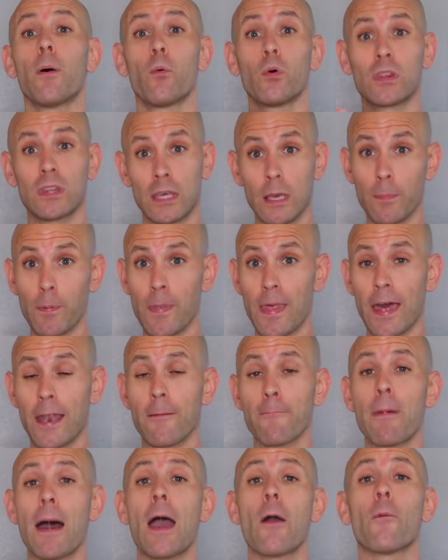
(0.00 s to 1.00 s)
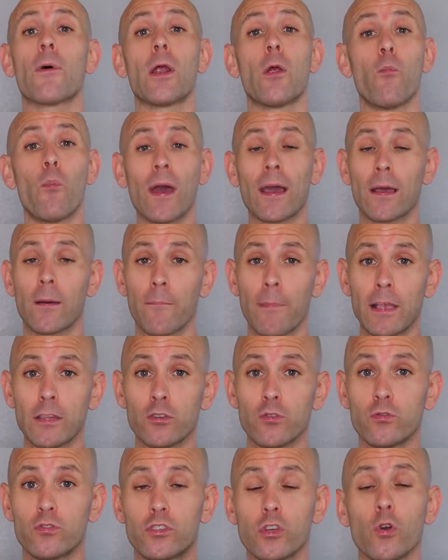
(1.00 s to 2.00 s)
But with keeping that in mind, what I
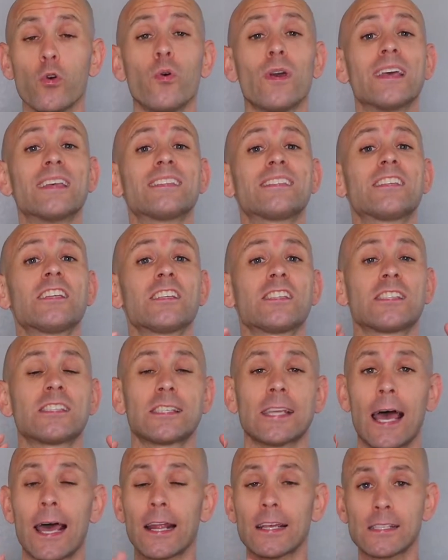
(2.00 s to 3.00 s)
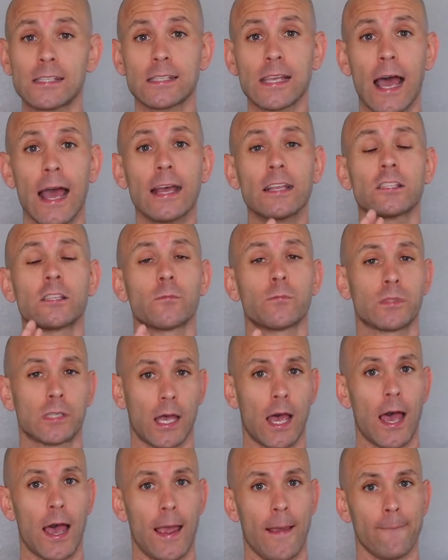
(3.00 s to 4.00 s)
recommend you do is just set aside some
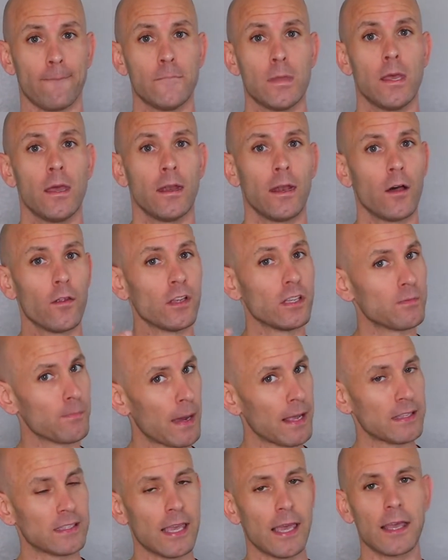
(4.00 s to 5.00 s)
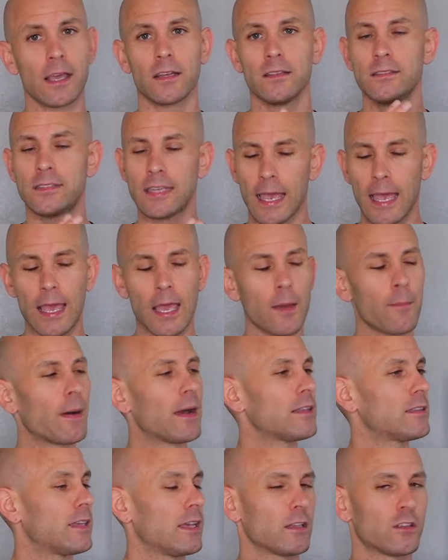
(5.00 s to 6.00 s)
time. Now this might take a day,
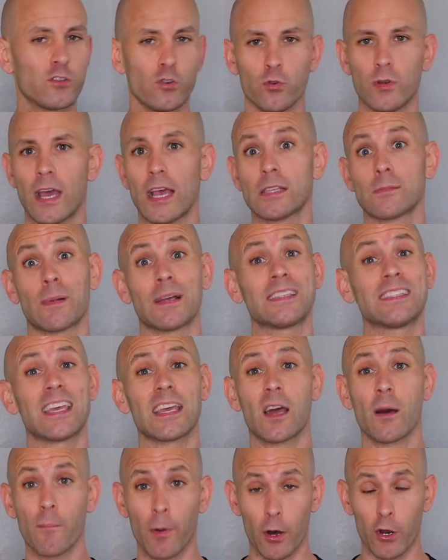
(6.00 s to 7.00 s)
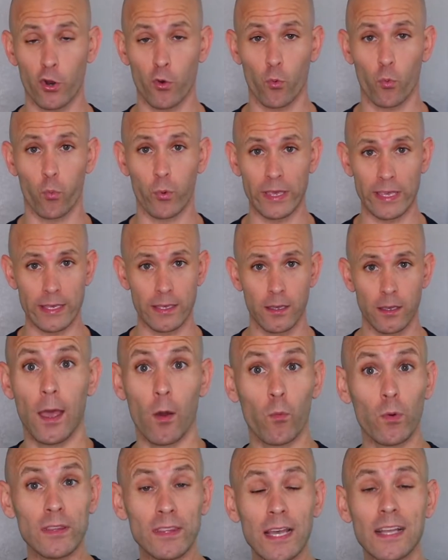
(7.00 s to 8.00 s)
might take two days, might take about a week.
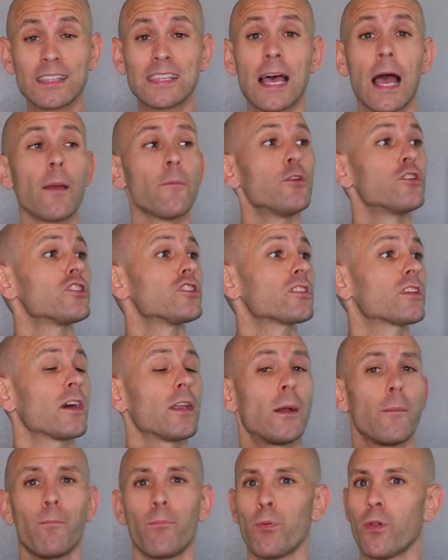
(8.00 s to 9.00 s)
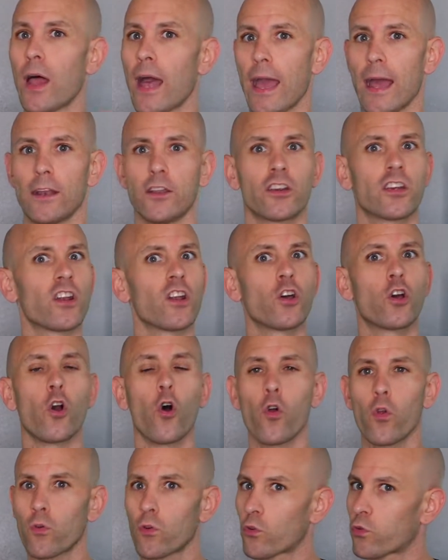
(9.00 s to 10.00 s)
And with that time, you're just gonna plan. You're gonna
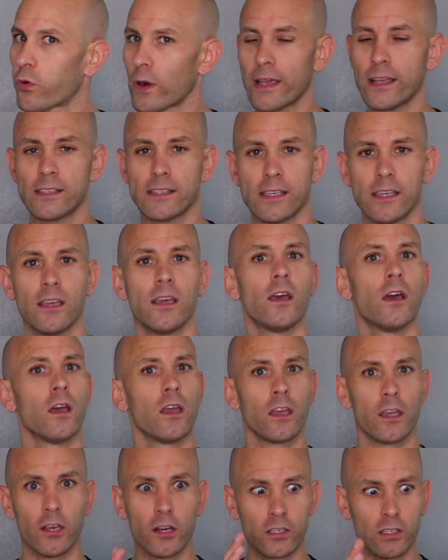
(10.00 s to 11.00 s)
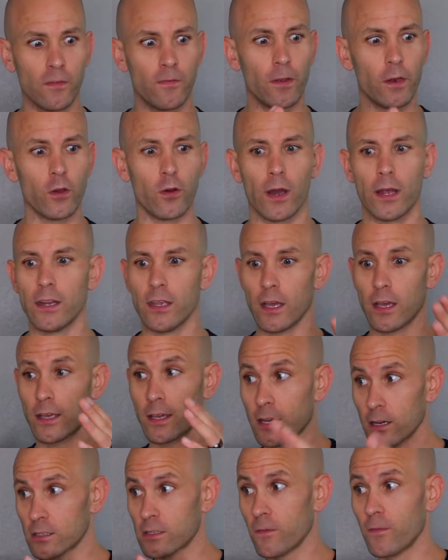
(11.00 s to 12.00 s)
go crazy here's a video idea,
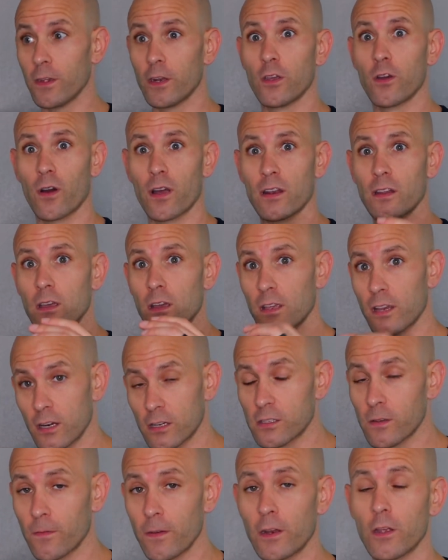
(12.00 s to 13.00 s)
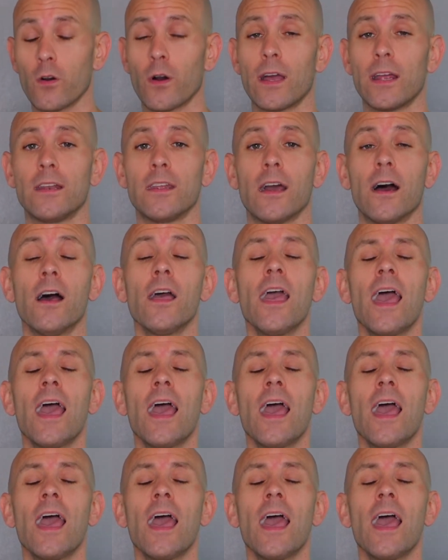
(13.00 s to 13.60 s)
here's a video idea, here's a video idea.